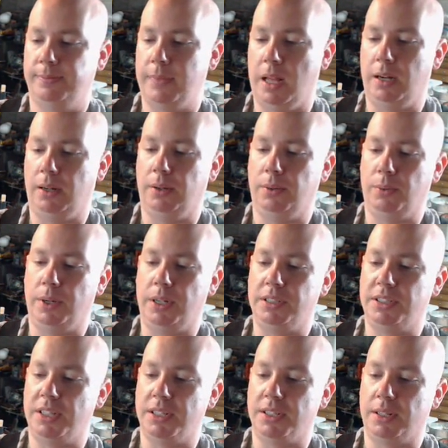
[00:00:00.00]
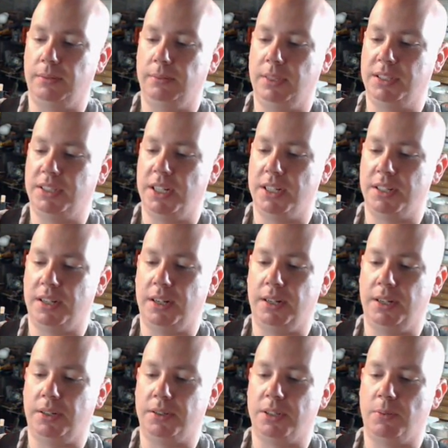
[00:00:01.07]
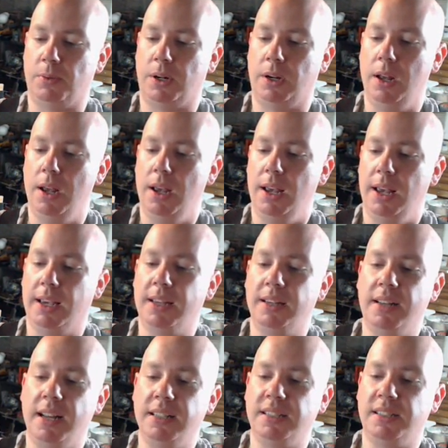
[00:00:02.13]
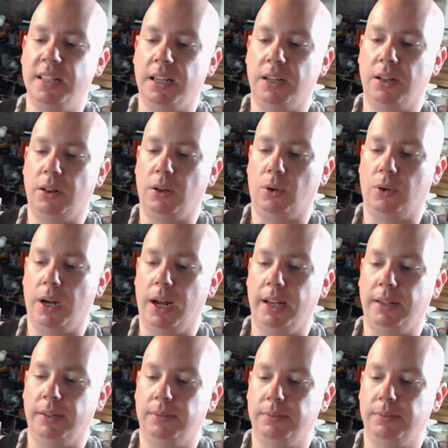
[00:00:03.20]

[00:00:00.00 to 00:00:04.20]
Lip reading: I don't know where it says it. It says it in here somewhere. It contains zinc chloride.